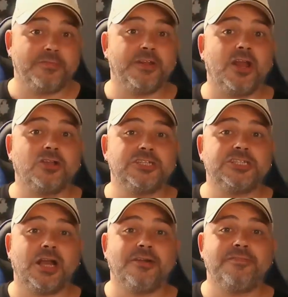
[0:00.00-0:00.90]
of the
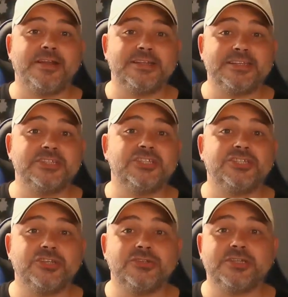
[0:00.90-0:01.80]
largest young offenders
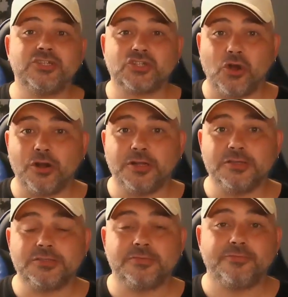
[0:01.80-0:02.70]
institutes in
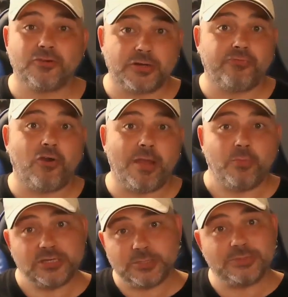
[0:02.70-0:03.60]
Scotland, for a crime
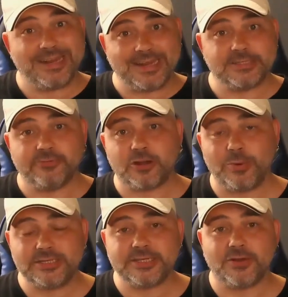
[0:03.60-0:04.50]
which he was later
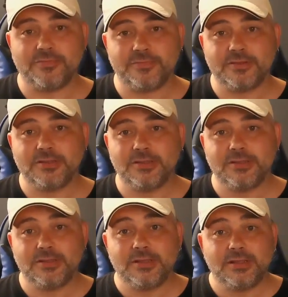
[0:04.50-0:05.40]
acquitted of.
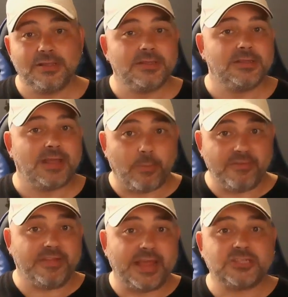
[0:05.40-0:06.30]

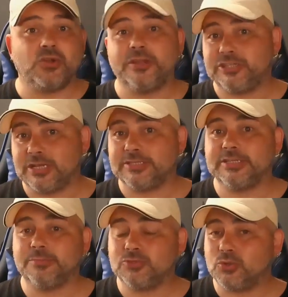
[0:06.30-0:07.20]
However, that's not the
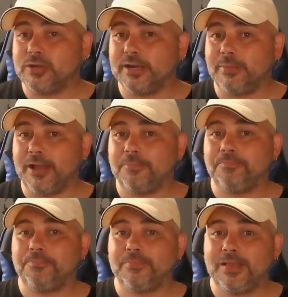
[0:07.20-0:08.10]
justice I'm talking about.
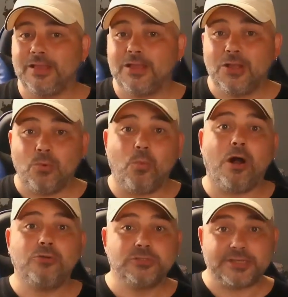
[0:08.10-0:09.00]

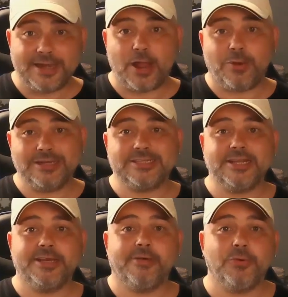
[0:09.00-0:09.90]
Whilst now
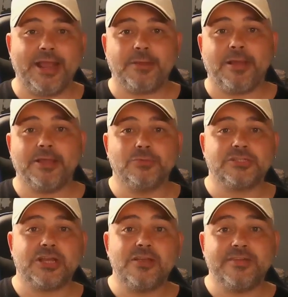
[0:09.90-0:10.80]
18-year-old Ekpe was
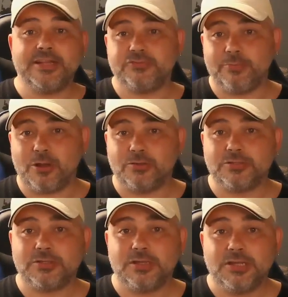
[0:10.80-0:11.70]
serving his remand,